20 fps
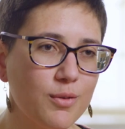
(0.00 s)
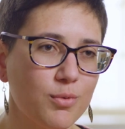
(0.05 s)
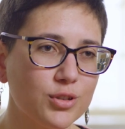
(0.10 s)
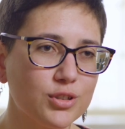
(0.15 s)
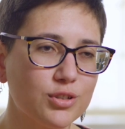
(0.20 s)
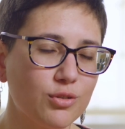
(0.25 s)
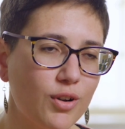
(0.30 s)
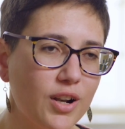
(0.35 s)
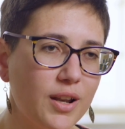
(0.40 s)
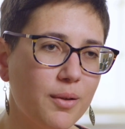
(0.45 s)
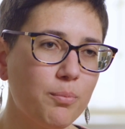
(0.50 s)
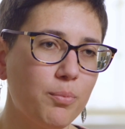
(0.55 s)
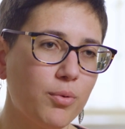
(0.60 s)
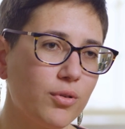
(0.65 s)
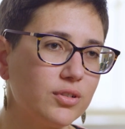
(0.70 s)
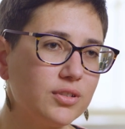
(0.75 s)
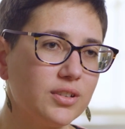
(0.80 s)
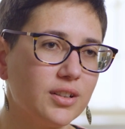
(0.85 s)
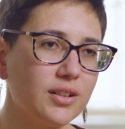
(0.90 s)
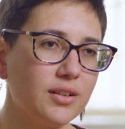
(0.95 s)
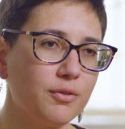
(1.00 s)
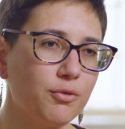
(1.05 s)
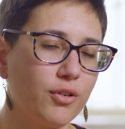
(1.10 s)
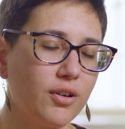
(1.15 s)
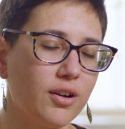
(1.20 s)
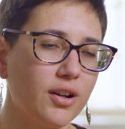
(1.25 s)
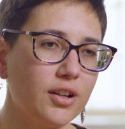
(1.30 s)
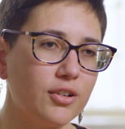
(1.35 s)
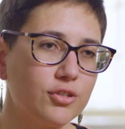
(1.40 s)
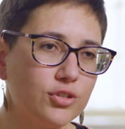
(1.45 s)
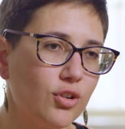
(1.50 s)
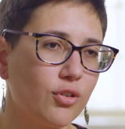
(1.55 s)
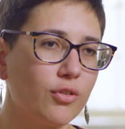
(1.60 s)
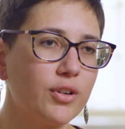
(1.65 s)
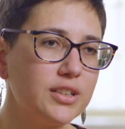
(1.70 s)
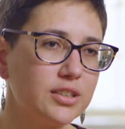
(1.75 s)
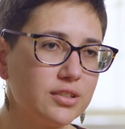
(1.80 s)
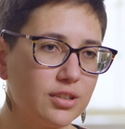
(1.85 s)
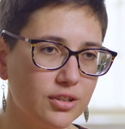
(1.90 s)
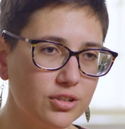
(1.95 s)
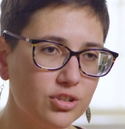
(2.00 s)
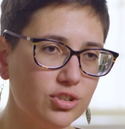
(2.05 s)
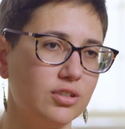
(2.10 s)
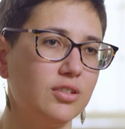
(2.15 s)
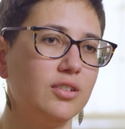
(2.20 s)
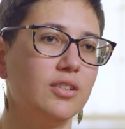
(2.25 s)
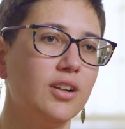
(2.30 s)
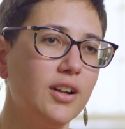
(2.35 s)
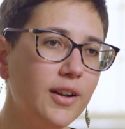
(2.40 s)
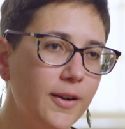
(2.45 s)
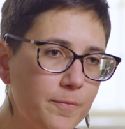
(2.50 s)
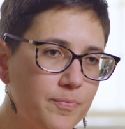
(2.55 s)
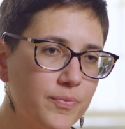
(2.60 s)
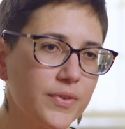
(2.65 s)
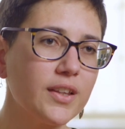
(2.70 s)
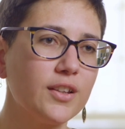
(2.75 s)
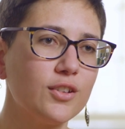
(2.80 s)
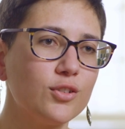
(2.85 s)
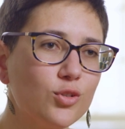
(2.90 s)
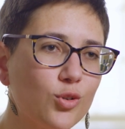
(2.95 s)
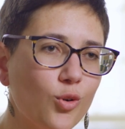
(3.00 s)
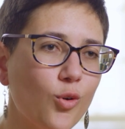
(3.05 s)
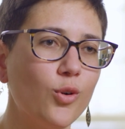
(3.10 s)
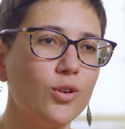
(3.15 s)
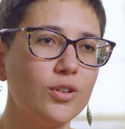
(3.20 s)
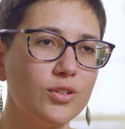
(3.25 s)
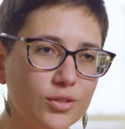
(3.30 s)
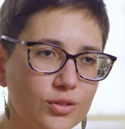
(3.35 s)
it was really important for a young researcher to